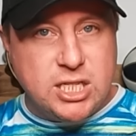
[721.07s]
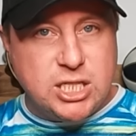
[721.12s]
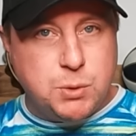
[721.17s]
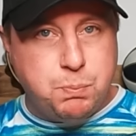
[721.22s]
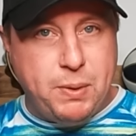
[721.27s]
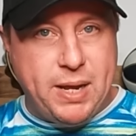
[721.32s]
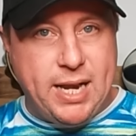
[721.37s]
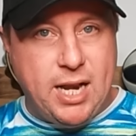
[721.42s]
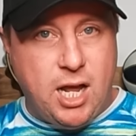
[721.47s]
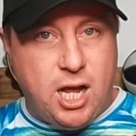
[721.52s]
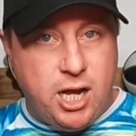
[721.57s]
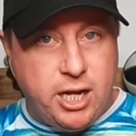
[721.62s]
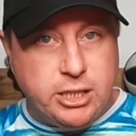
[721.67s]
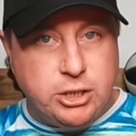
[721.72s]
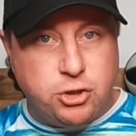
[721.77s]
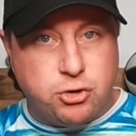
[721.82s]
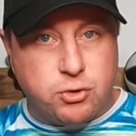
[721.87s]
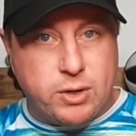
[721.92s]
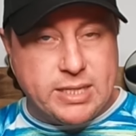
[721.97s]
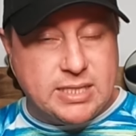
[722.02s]
spend
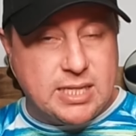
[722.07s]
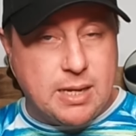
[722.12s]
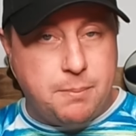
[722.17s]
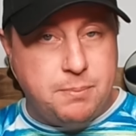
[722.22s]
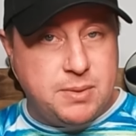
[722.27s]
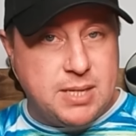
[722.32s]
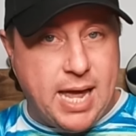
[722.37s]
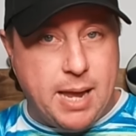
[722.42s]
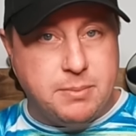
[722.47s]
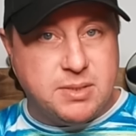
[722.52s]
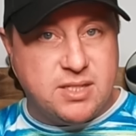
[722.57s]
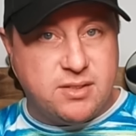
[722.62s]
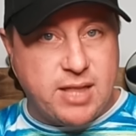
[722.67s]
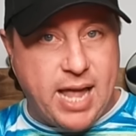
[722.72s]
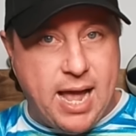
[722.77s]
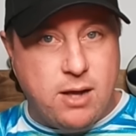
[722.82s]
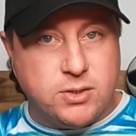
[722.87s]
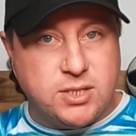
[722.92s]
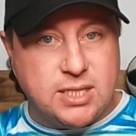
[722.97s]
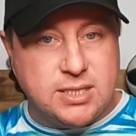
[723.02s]
hundreds, sometimes
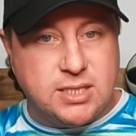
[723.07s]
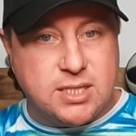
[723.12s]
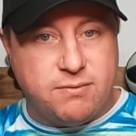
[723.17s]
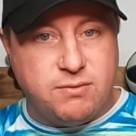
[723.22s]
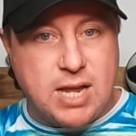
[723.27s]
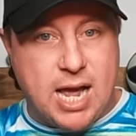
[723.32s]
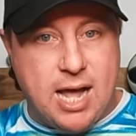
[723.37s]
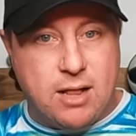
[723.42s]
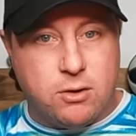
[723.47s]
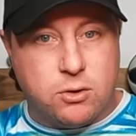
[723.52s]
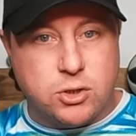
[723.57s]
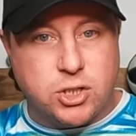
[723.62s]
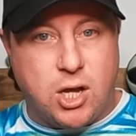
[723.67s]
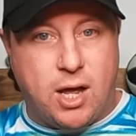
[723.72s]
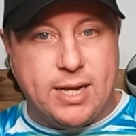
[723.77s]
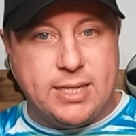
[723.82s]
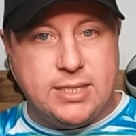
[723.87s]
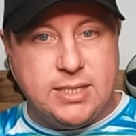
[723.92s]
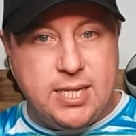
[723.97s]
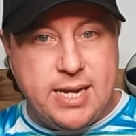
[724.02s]
thousands of dollars
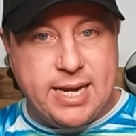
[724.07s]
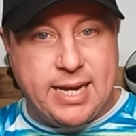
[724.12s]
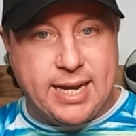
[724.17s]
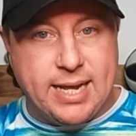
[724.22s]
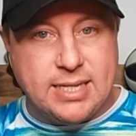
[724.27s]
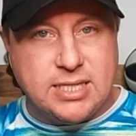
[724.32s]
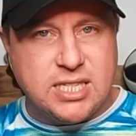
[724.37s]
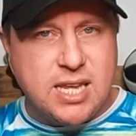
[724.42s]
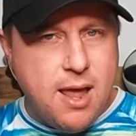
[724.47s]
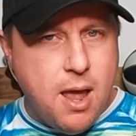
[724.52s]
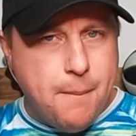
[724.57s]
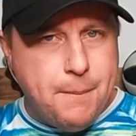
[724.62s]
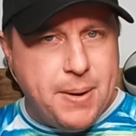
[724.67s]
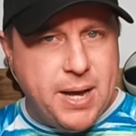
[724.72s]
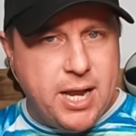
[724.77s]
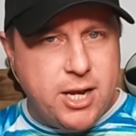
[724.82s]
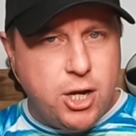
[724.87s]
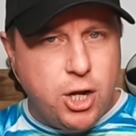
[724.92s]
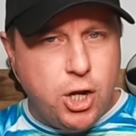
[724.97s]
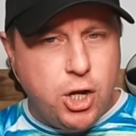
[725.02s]
on tickets,
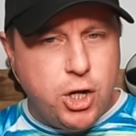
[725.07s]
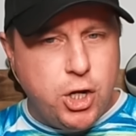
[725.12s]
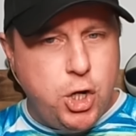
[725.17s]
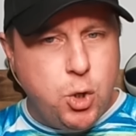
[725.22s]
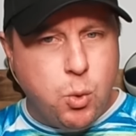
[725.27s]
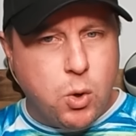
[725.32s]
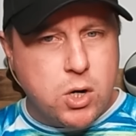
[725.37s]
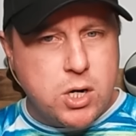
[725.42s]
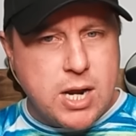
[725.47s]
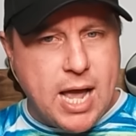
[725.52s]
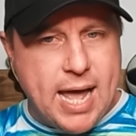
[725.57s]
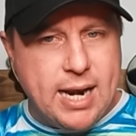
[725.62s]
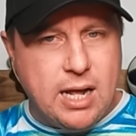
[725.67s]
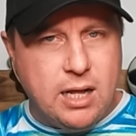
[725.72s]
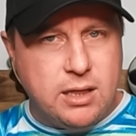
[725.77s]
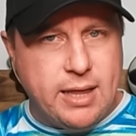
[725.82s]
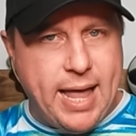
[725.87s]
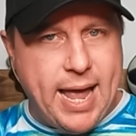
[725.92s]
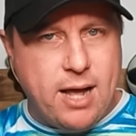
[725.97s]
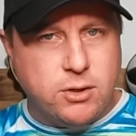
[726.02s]
but you are not
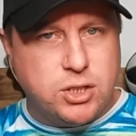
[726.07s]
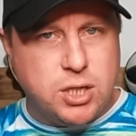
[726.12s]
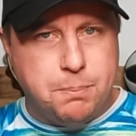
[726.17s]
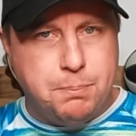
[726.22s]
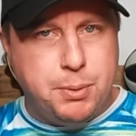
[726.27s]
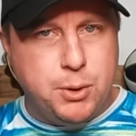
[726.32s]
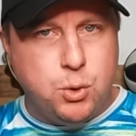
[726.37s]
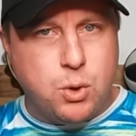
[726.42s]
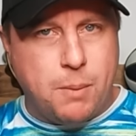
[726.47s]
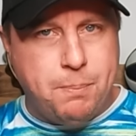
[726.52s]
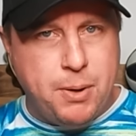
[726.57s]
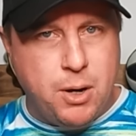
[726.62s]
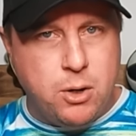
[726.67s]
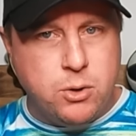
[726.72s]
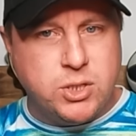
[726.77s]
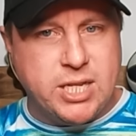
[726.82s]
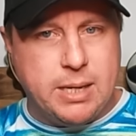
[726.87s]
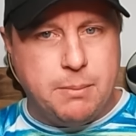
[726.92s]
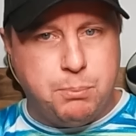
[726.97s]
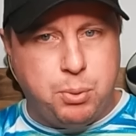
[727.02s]
allowed to boo
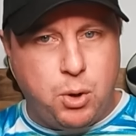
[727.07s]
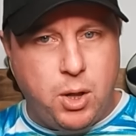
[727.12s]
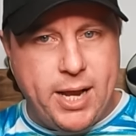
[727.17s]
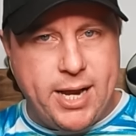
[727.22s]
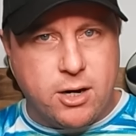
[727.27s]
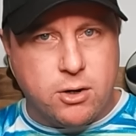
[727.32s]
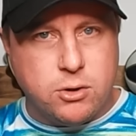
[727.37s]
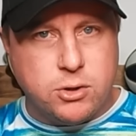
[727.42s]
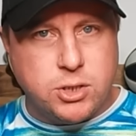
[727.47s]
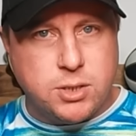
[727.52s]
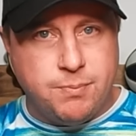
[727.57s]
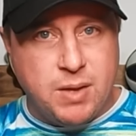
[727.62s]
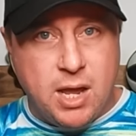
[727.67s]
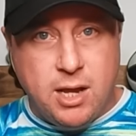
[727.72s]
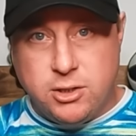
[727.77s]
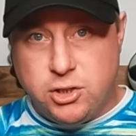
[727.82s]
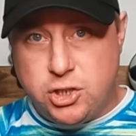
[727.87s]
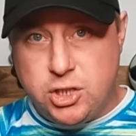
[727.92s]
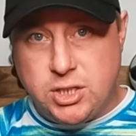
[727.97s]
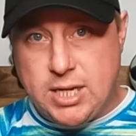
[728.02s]
opposing players.
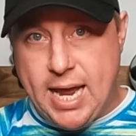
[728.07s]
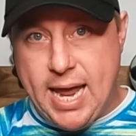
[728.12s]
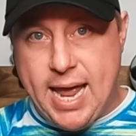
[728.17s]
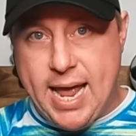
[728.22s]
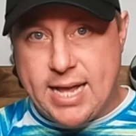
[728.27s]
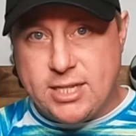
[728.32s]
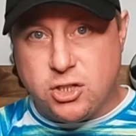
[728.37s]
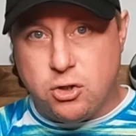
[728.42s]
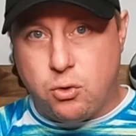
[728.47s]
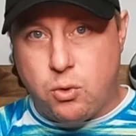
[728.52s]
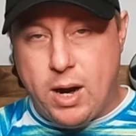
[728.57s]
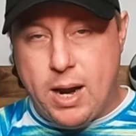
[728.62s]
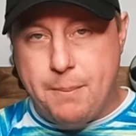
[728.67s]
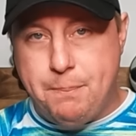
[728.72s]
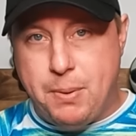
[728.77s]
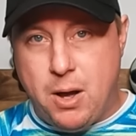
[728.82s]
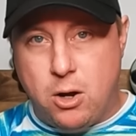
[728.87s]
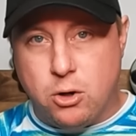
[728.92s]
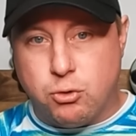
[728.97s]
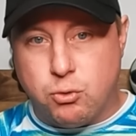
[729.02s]
Just ask
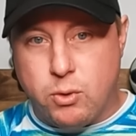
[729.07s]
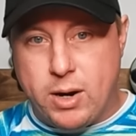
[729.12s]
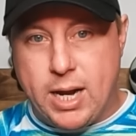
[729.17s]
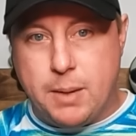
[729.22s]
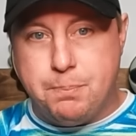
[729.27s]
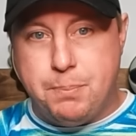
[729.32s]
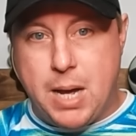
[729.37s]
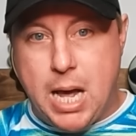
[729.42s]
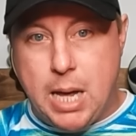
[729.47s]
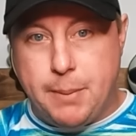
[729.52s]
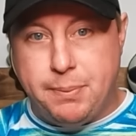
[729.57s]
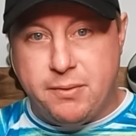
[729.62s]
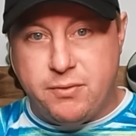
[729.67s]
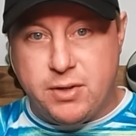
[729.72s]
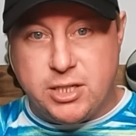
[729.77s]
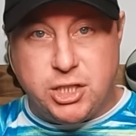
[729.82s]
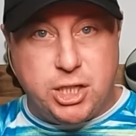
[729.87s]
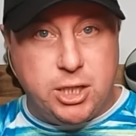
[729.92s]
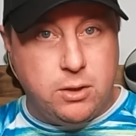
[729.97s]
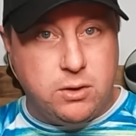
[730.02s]
Grandpa Greg
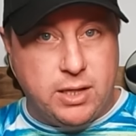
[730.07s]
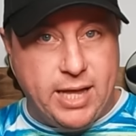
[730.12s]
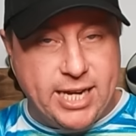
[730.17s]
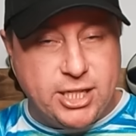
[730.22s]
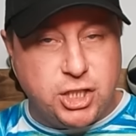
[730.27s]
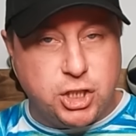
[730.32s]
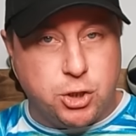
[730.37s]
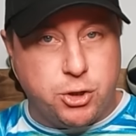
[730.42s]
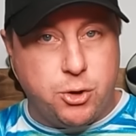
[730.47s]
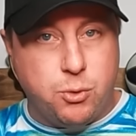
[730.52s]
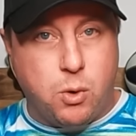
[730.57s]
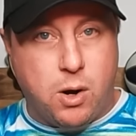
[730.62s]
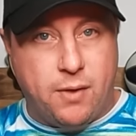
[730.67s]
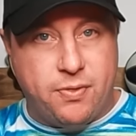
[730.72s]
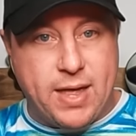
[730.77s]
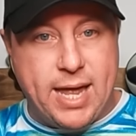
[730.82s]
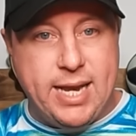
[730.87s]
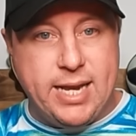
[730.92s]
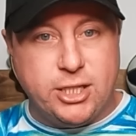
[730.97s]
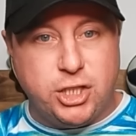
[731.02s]
Popovich. He'll lecture you on
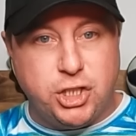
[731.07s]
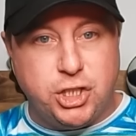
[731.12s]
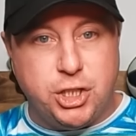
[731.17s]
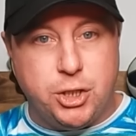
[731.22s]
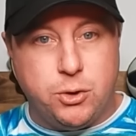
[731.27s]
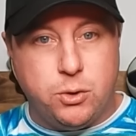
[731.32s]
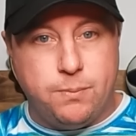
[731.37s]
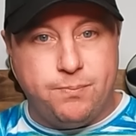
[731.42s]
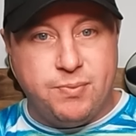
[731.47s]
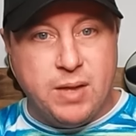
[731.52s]
that issue.